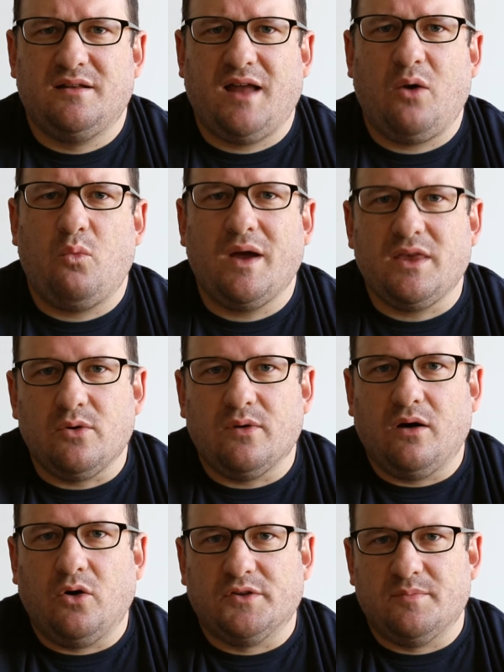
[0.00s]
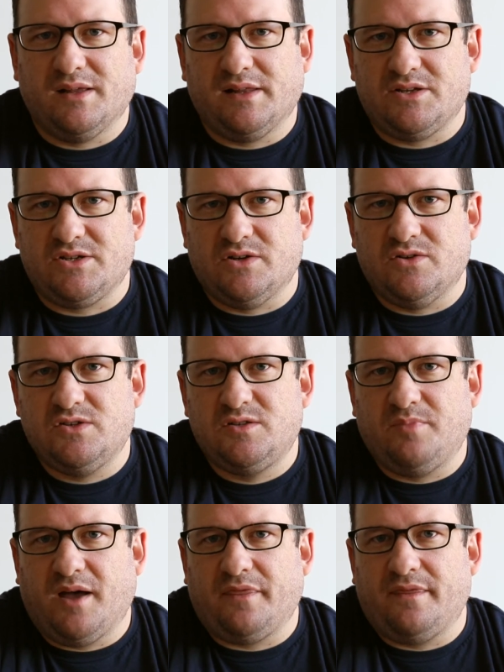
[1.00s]
not what you ultimately choose,
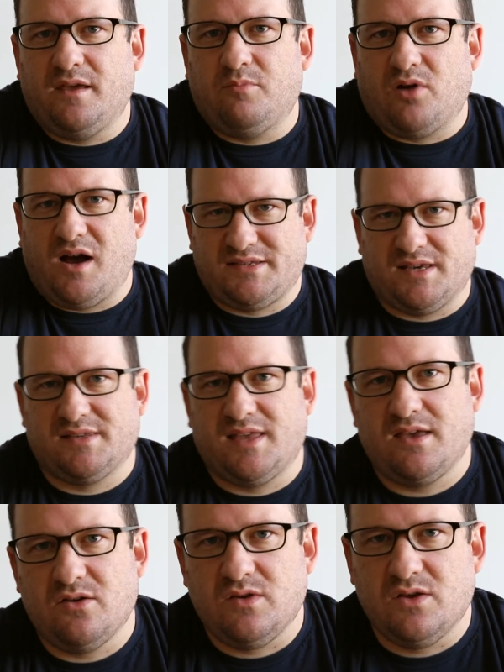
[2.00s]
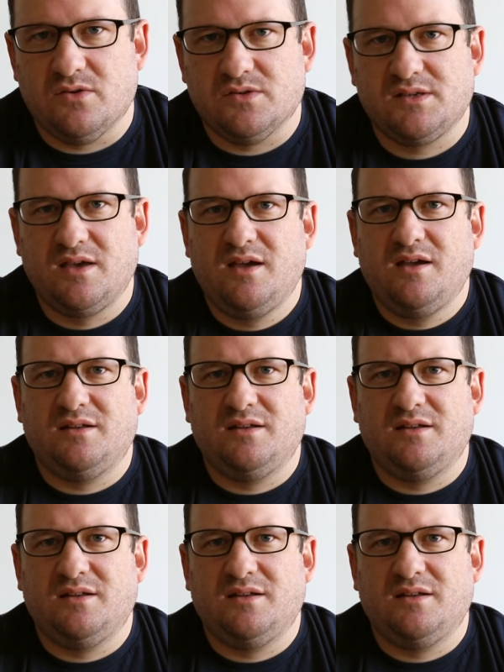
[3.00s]
but the process that you use